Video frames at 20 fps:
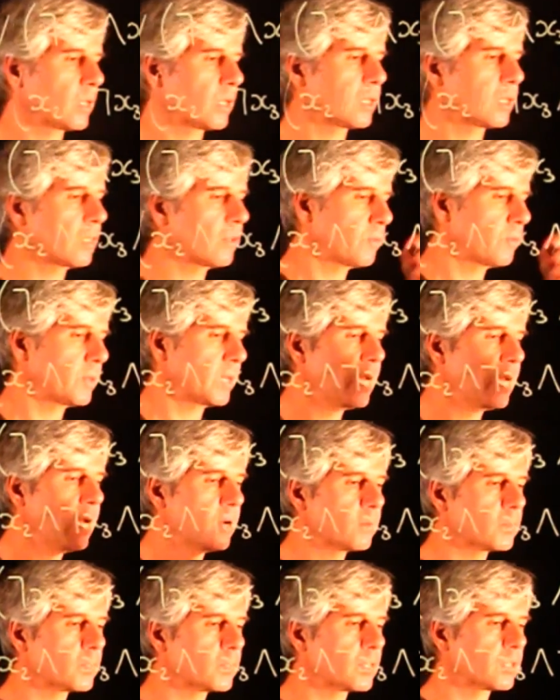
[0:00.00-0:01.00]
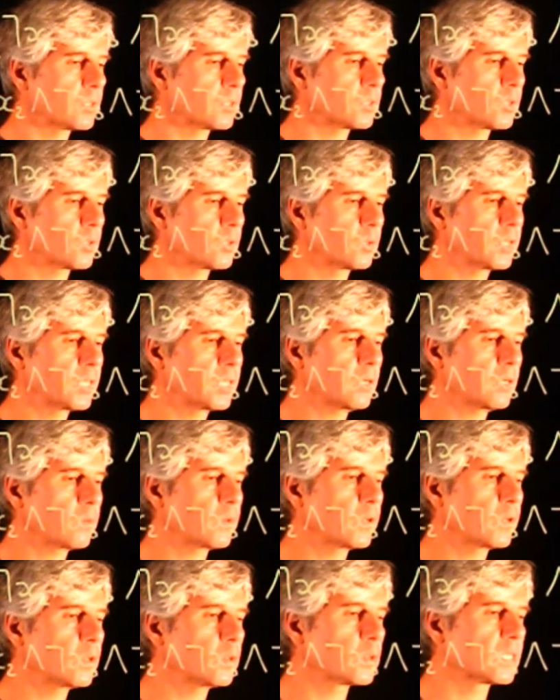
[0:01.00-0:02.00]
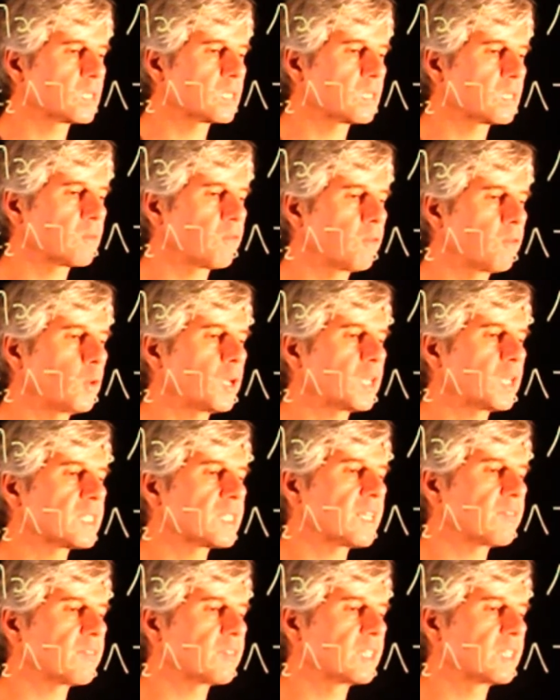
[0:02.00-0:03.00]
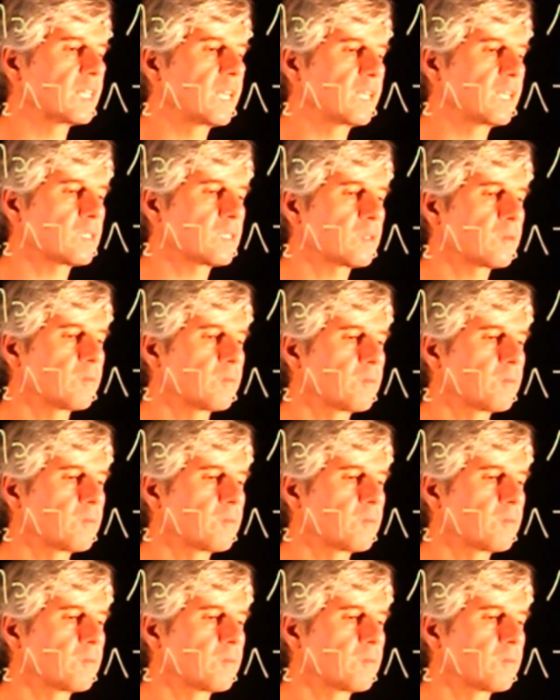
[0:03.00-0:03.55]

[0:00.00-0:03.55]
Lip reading: if we count, so here we used 47 gates.